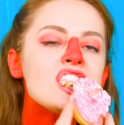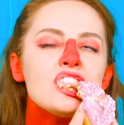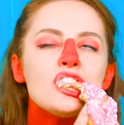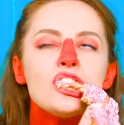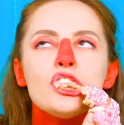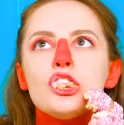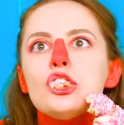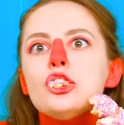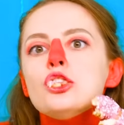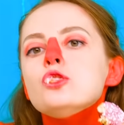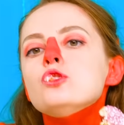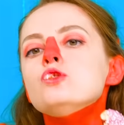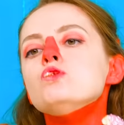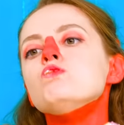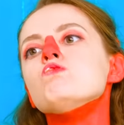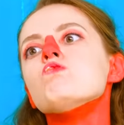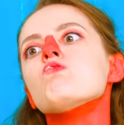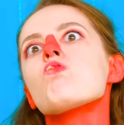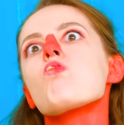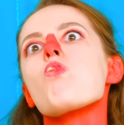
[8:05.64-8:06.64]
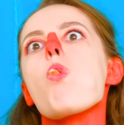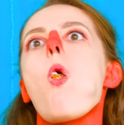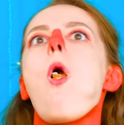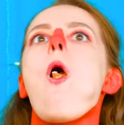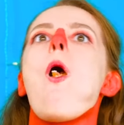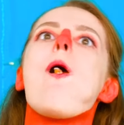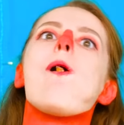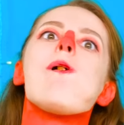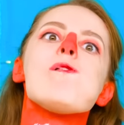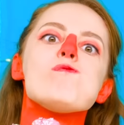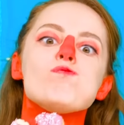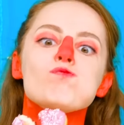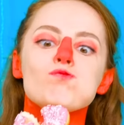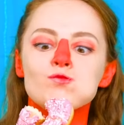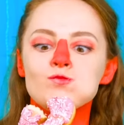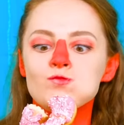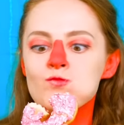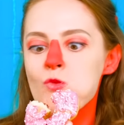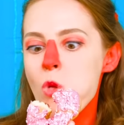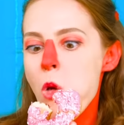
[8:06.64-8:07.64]
it's so soft and sweet.
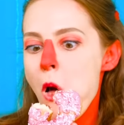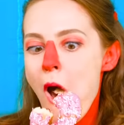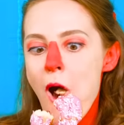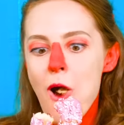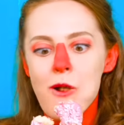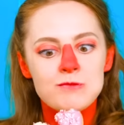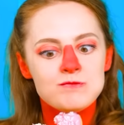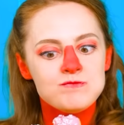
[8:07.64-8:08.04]
Unbelievable.